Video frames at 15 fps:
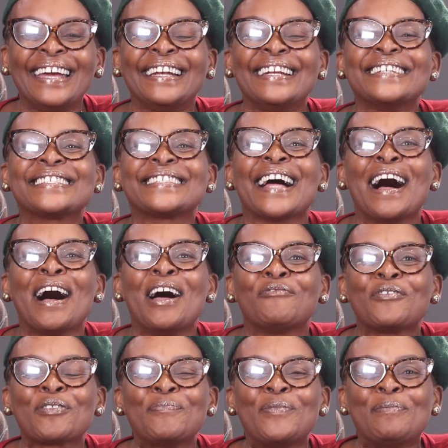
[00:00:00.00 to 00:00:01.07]
It is the Hive
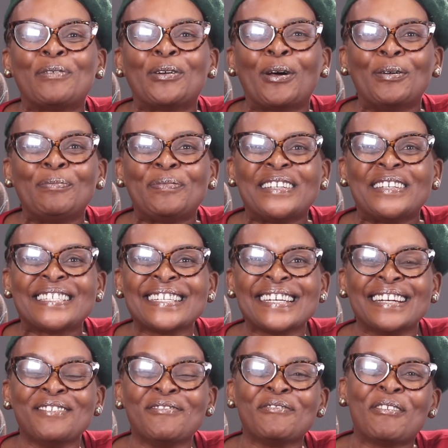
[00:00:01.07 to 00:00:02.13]
with me, Bonolo BSting.
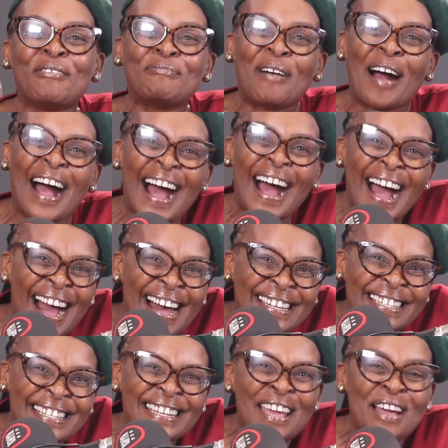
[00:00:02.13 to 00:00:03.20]
And you know
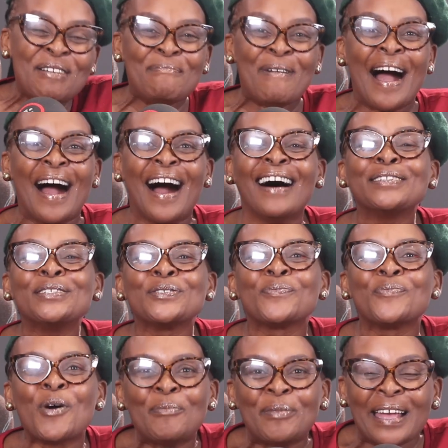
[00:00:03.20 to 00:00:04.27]
what? My heart is
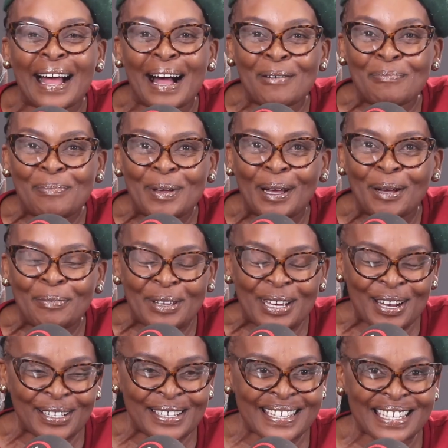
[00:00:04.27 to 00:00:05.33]
warming up
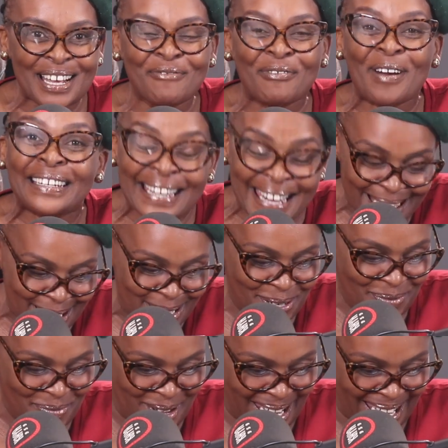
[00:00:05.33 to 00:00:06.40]
because right next
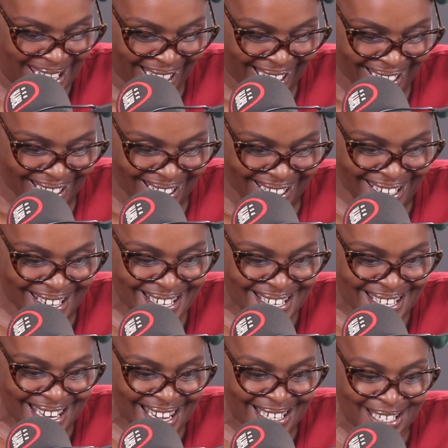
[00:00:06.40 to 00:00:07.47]
to me
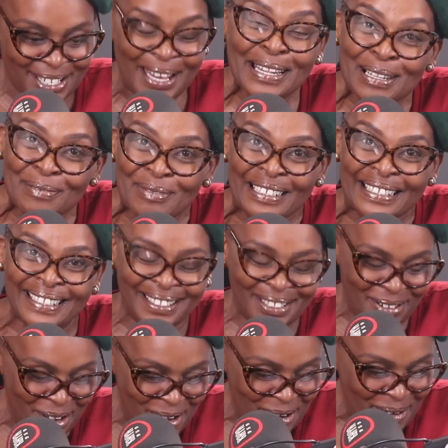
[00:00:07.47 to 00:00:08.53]
is a gentleman
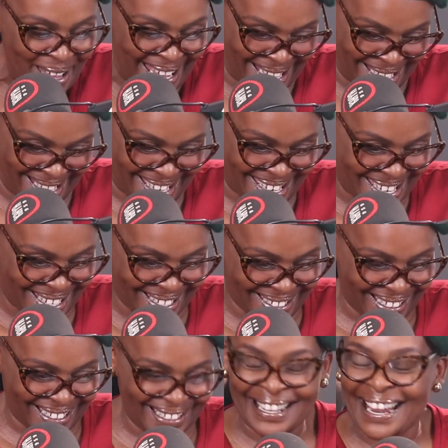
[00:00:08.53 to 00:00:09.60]
who is,
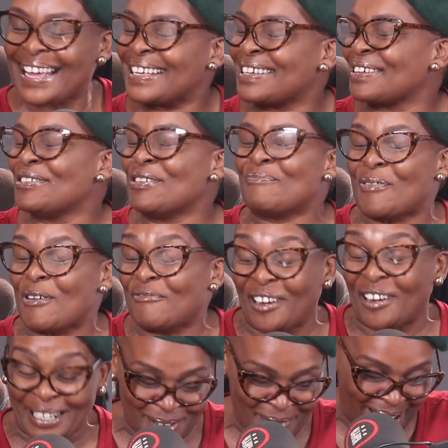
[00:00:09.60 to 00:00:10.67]
like, your
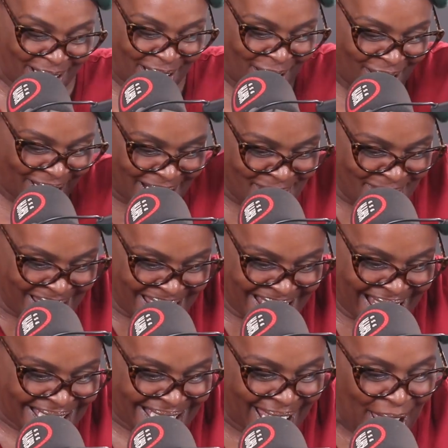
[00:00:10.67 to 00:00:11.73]
profile is quite long. Let me
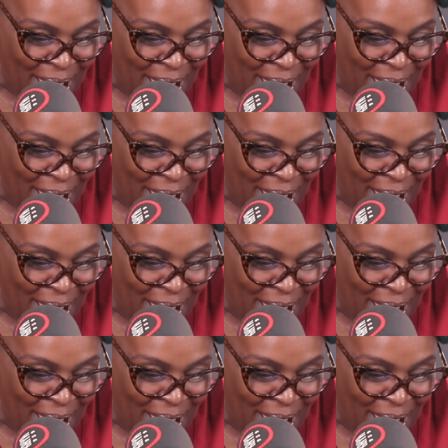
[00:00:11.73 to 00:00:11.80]
start.